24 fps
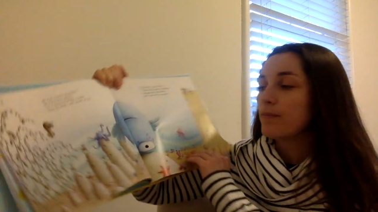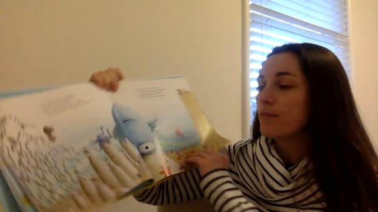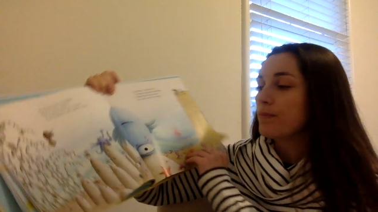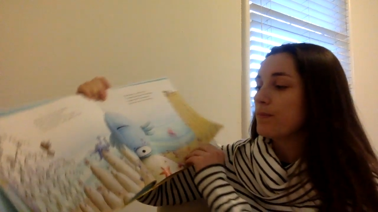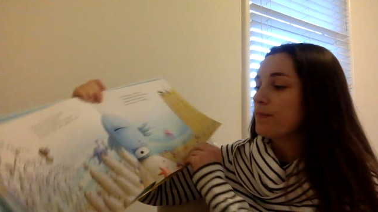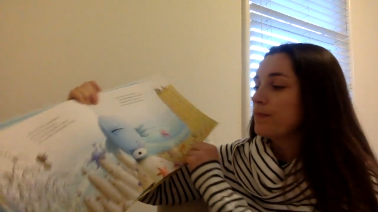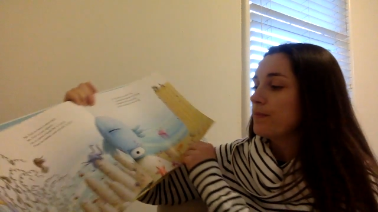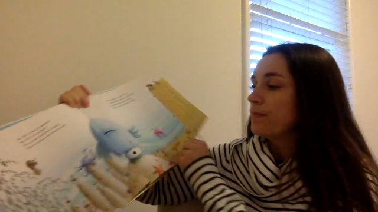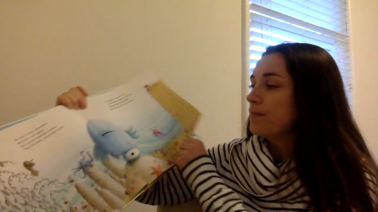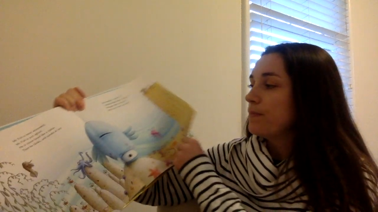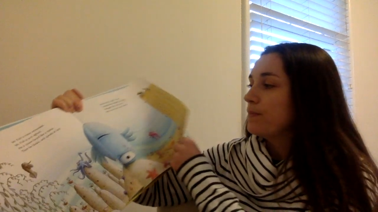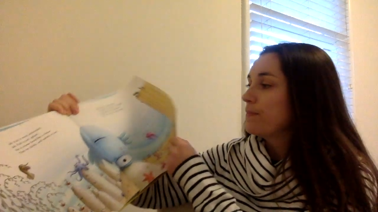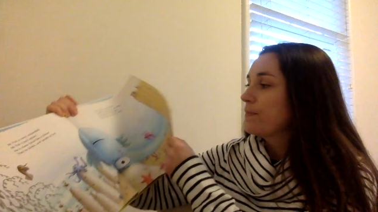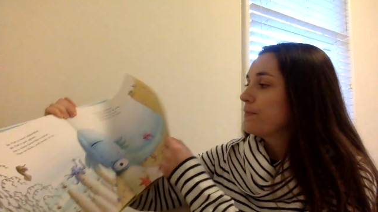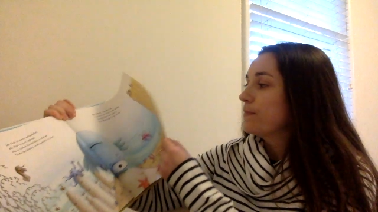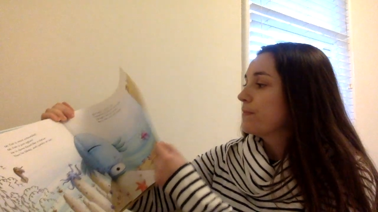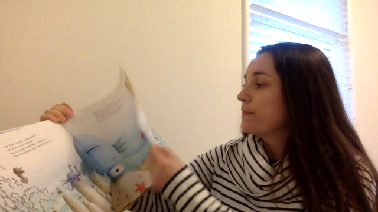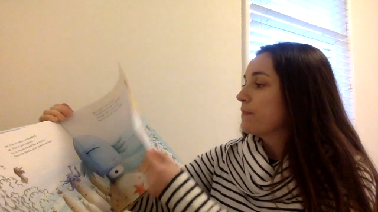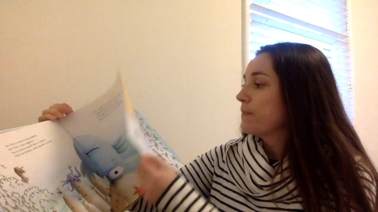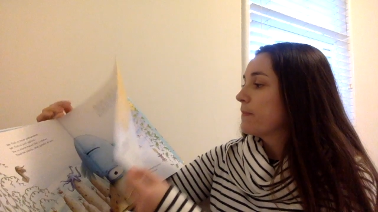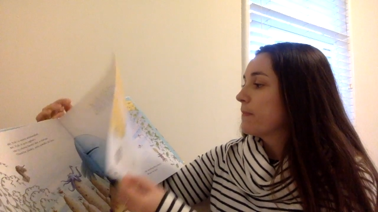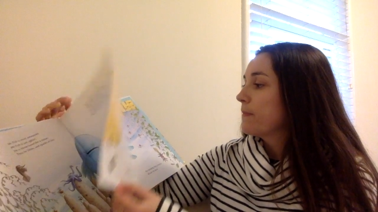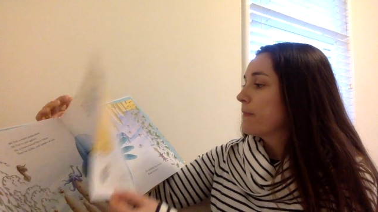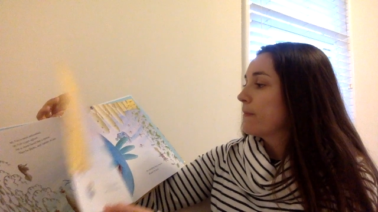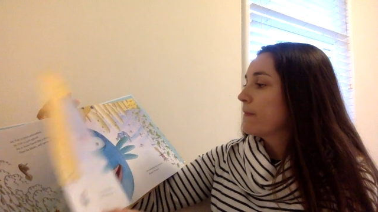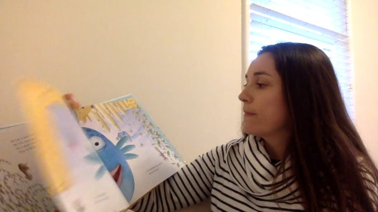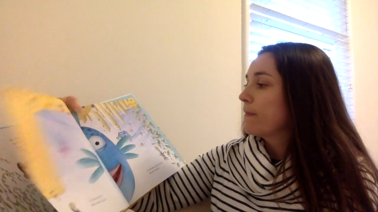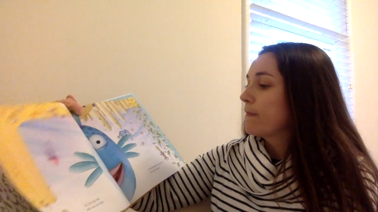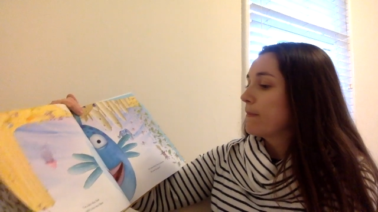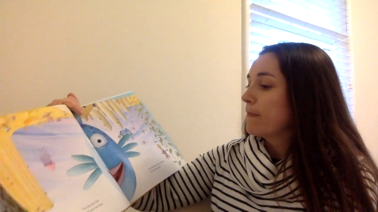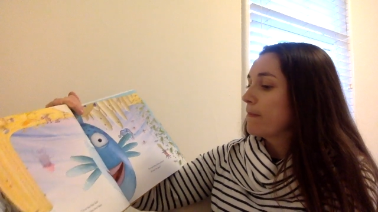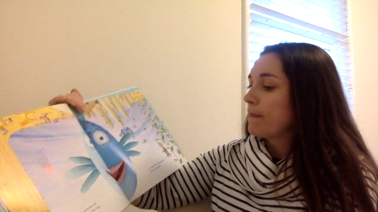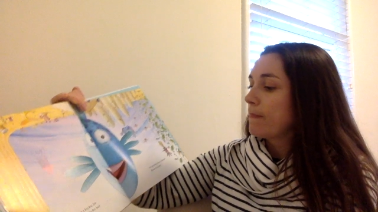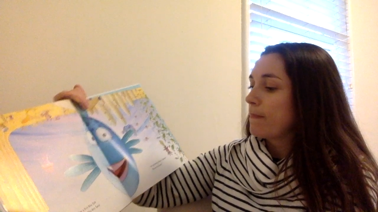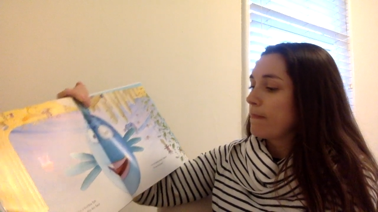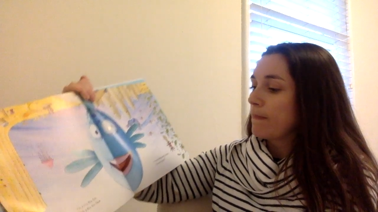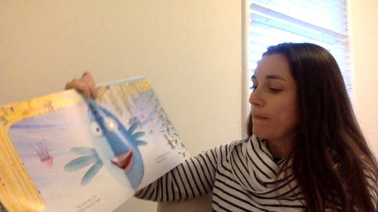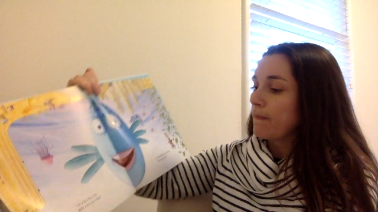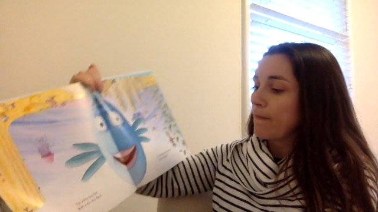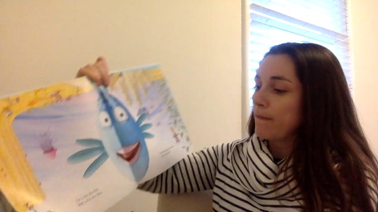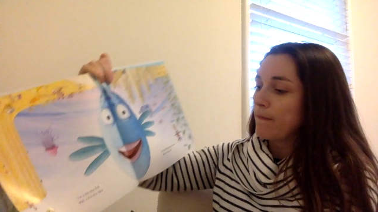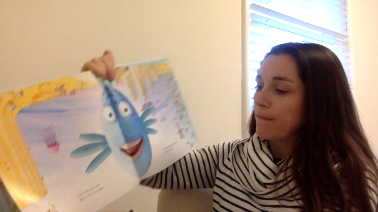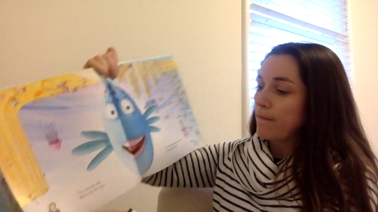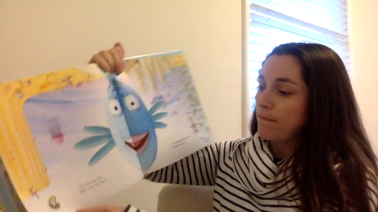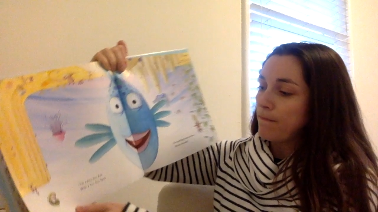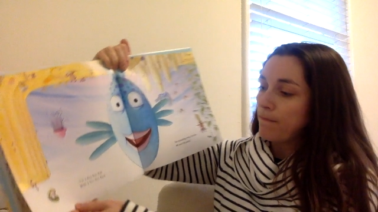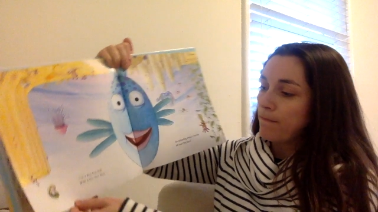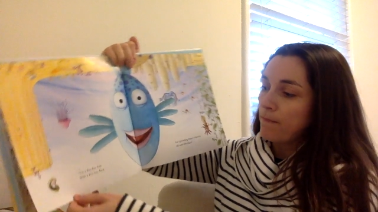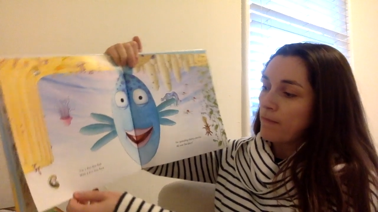(no one is talking)